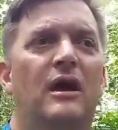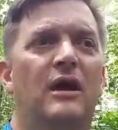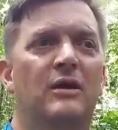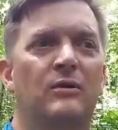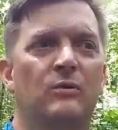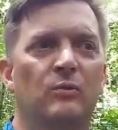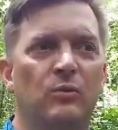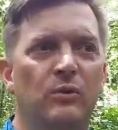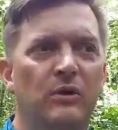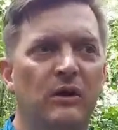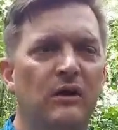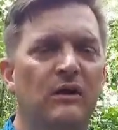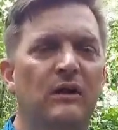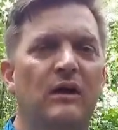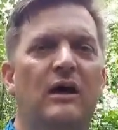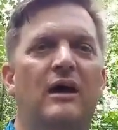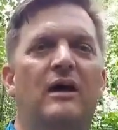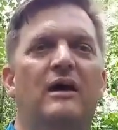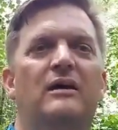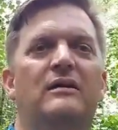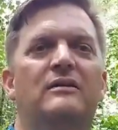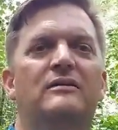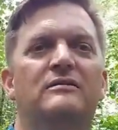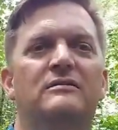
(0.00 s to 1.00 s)
and
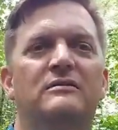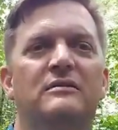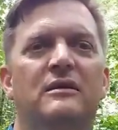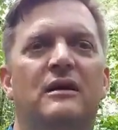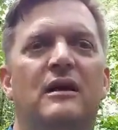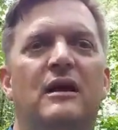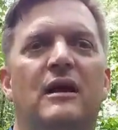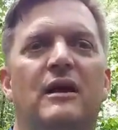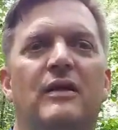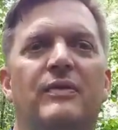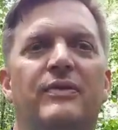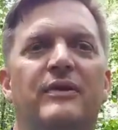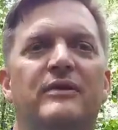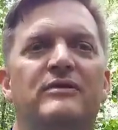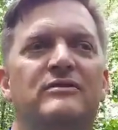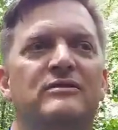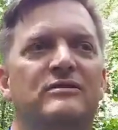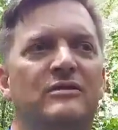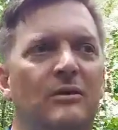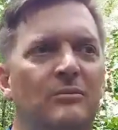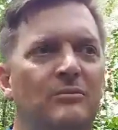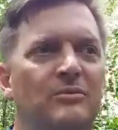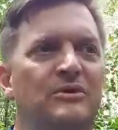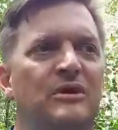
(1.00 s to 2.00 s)
realize that
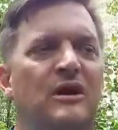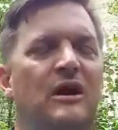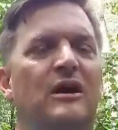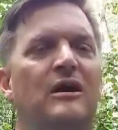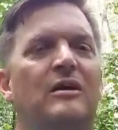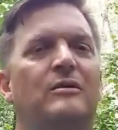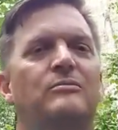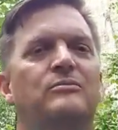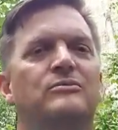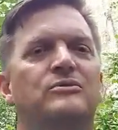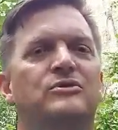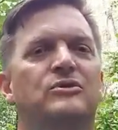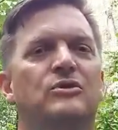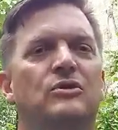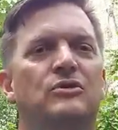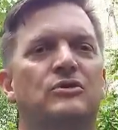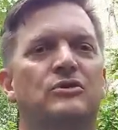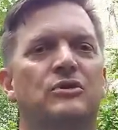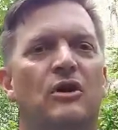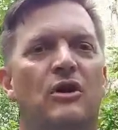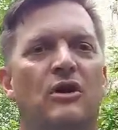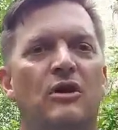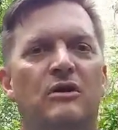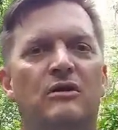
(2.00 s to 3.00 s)
sometimes
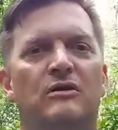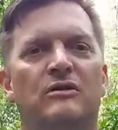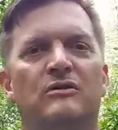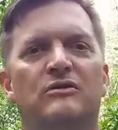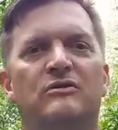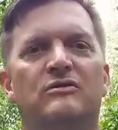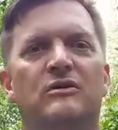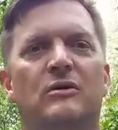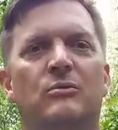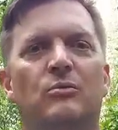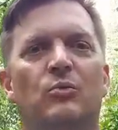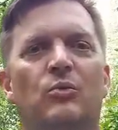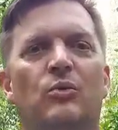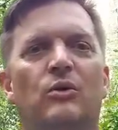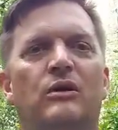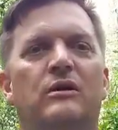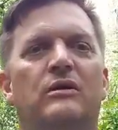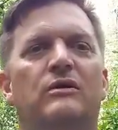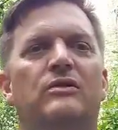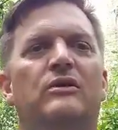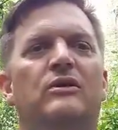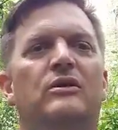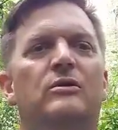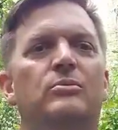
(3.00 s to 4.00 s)
you're talking to
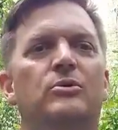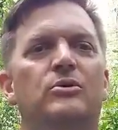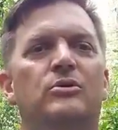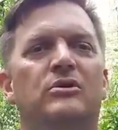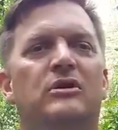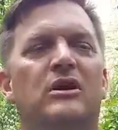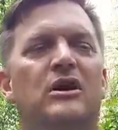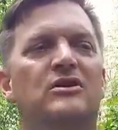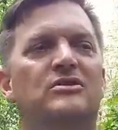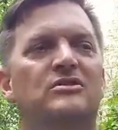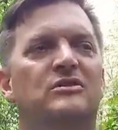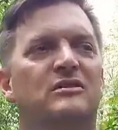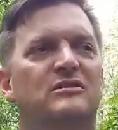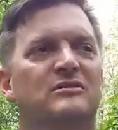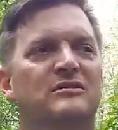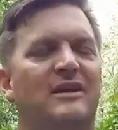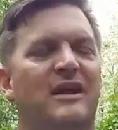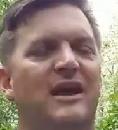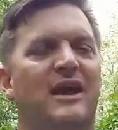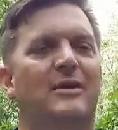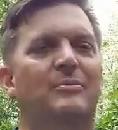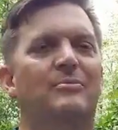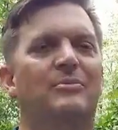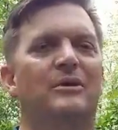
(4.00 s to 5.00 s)
someone and the communication
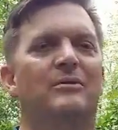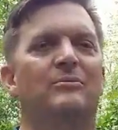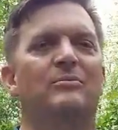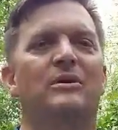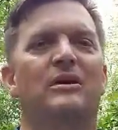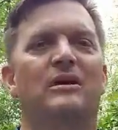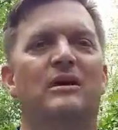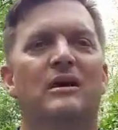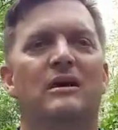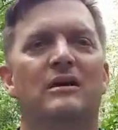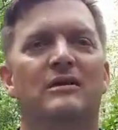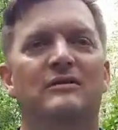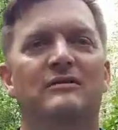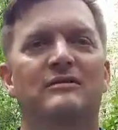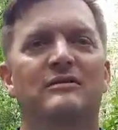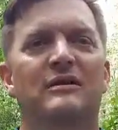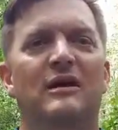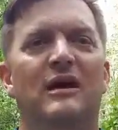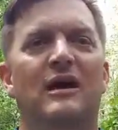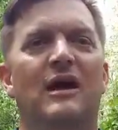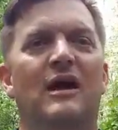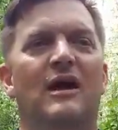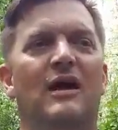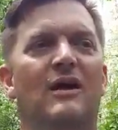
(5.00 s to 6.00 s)
isn't happening
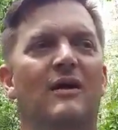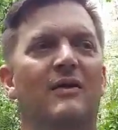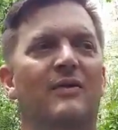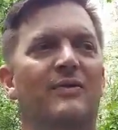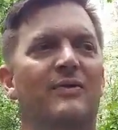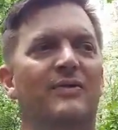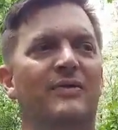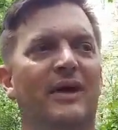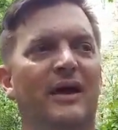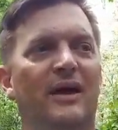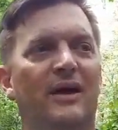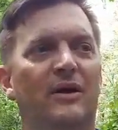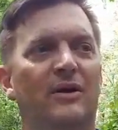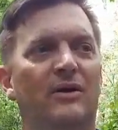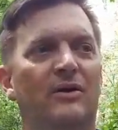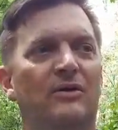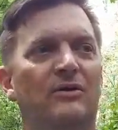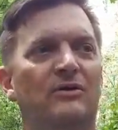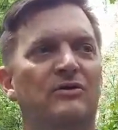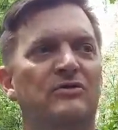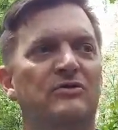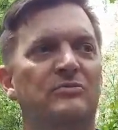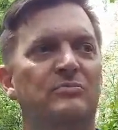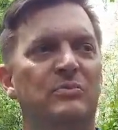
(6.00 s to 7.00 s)
because
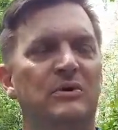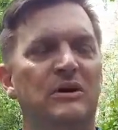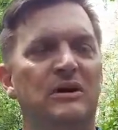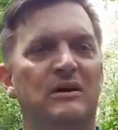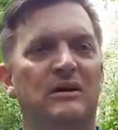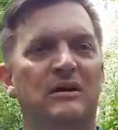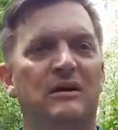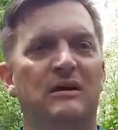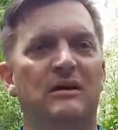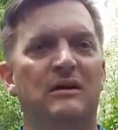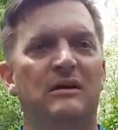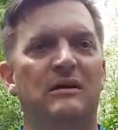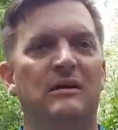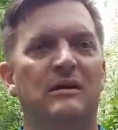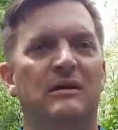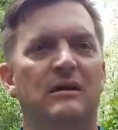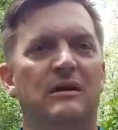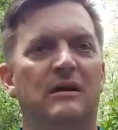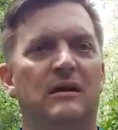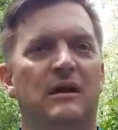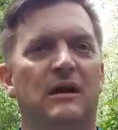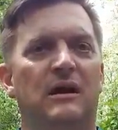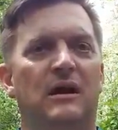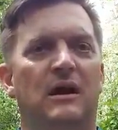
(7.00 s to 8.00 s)
they're speaking
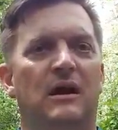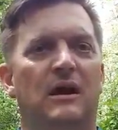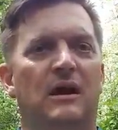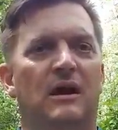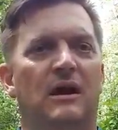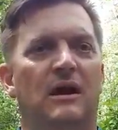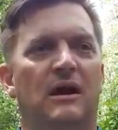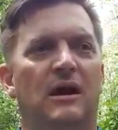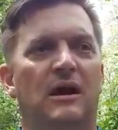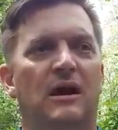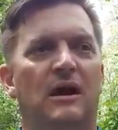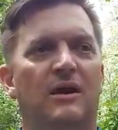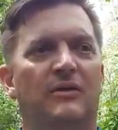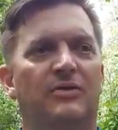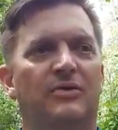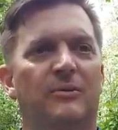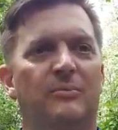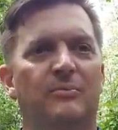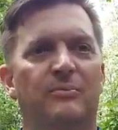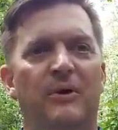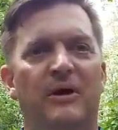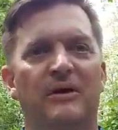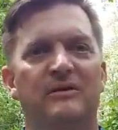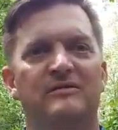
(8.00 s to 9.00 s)
at
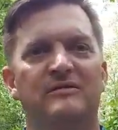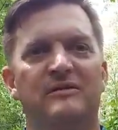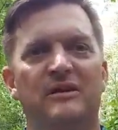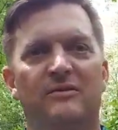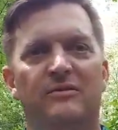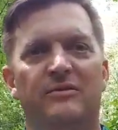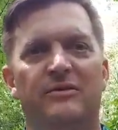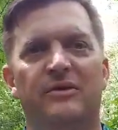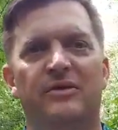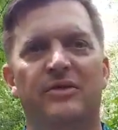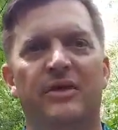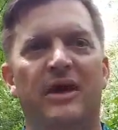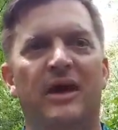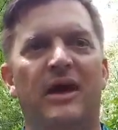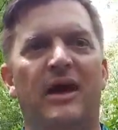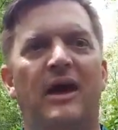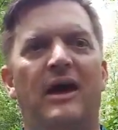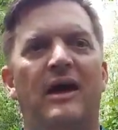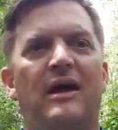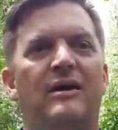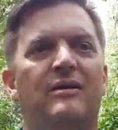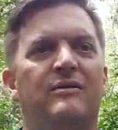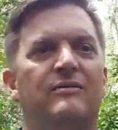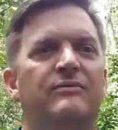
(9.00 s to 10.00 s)
the best level that they
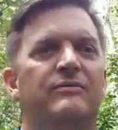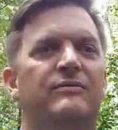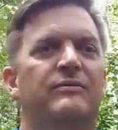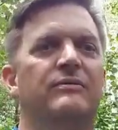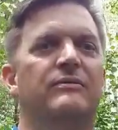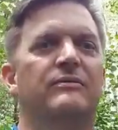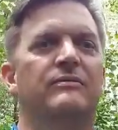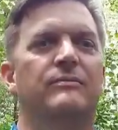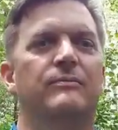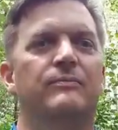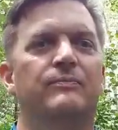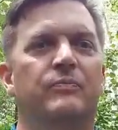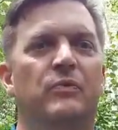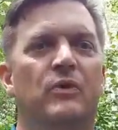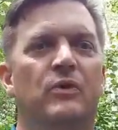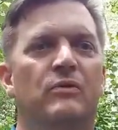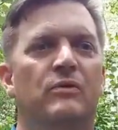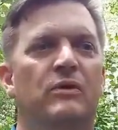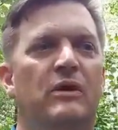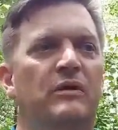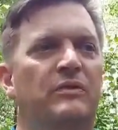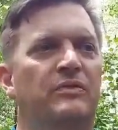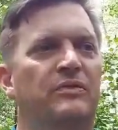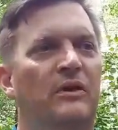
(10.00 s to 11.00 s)
have,
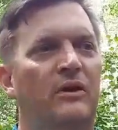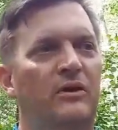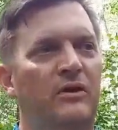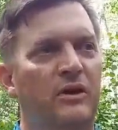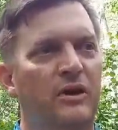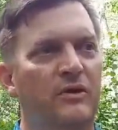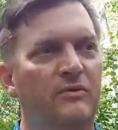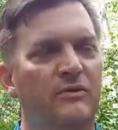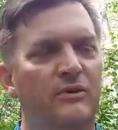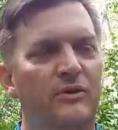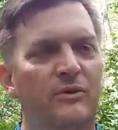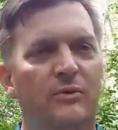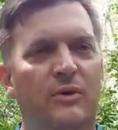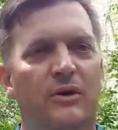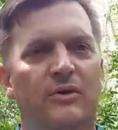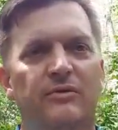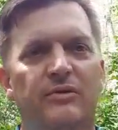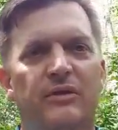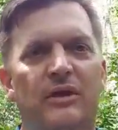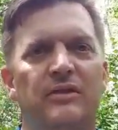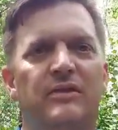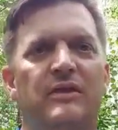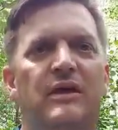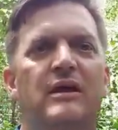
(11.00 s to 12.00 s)
right? They're giving you
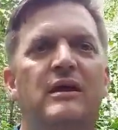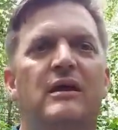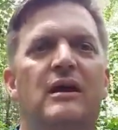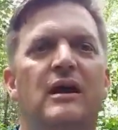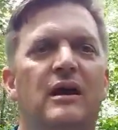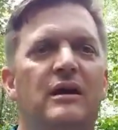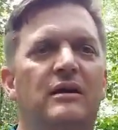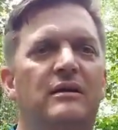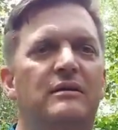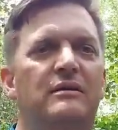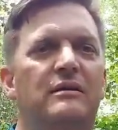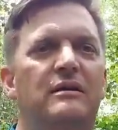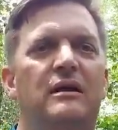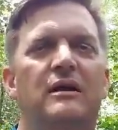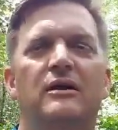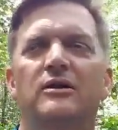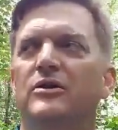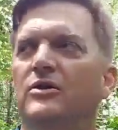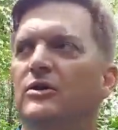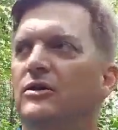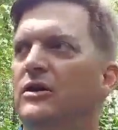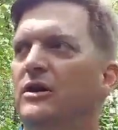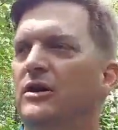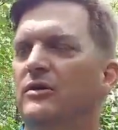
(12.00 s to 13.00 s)
everything they got,
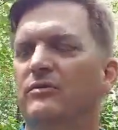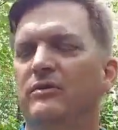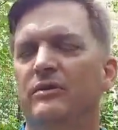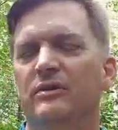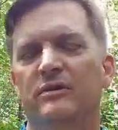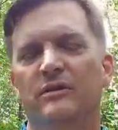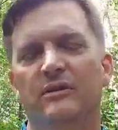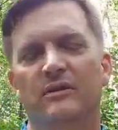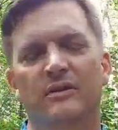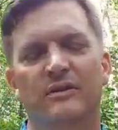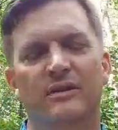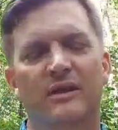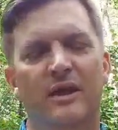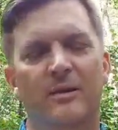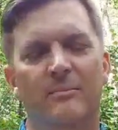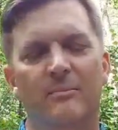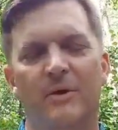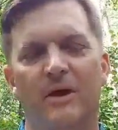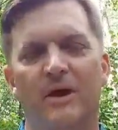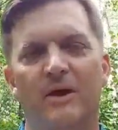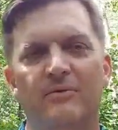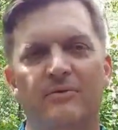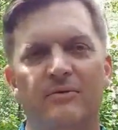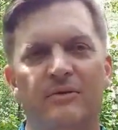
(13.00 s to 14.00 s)
and you're giving
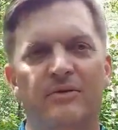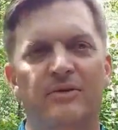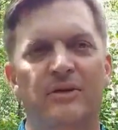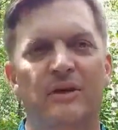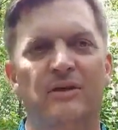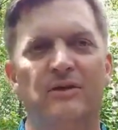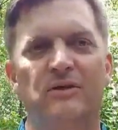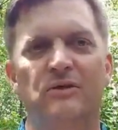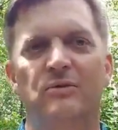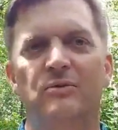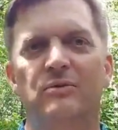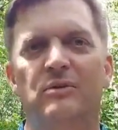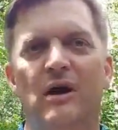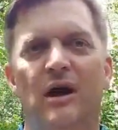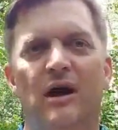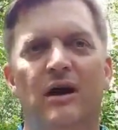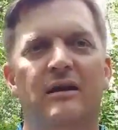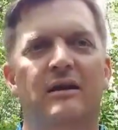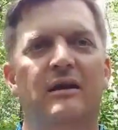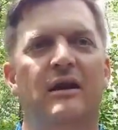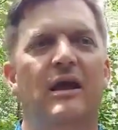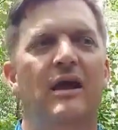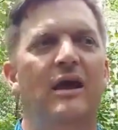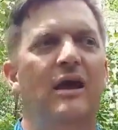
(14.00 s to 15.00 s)
them everything you
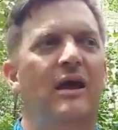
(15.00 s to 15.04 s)
got.